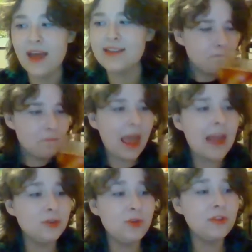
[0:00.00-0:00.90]
And
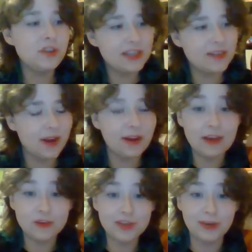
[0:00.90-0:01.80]
I do know that she has a very
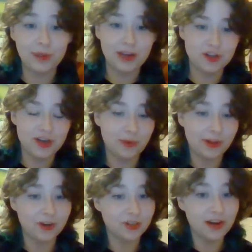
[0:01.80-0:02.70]
interesting relationship
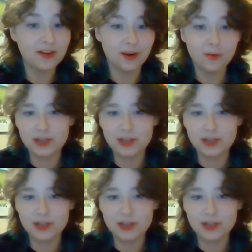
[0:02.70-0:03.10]
with her gender,